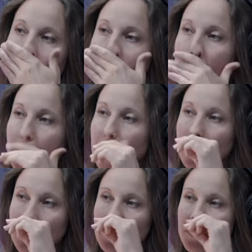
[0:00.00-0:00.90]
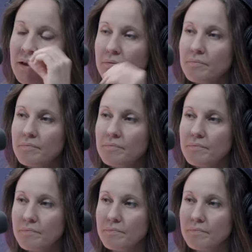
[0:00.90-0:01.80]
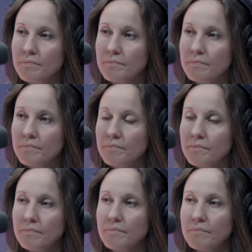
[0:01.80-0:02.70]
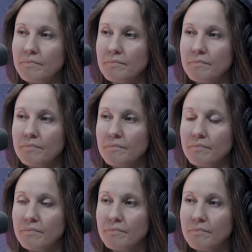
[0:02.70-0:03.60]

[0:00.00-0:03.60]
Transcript: (not speaking)